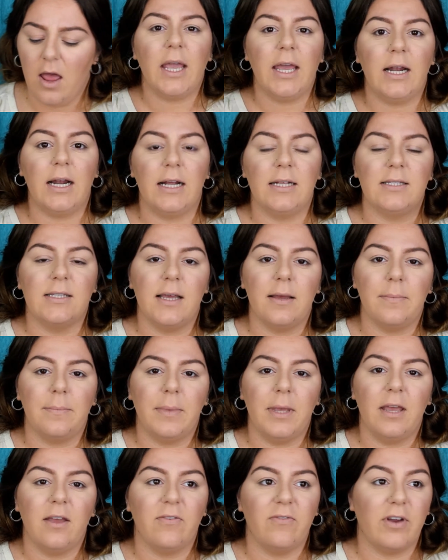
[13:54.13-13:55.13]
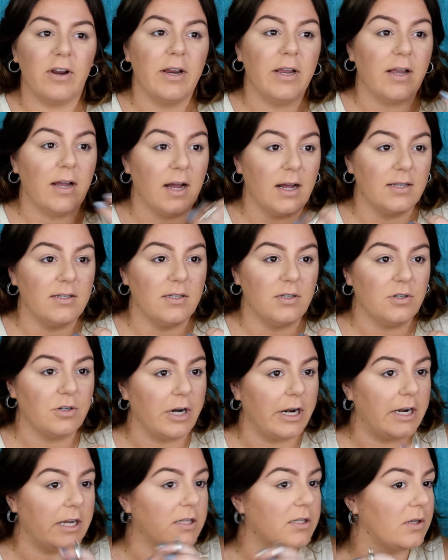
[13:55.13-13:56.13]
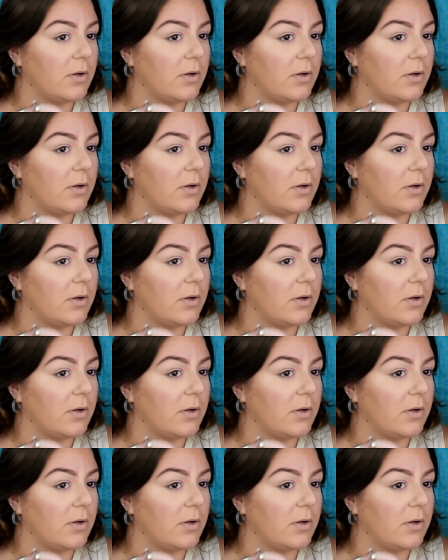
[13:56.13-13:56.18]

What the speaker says: it ends up being very concentrated.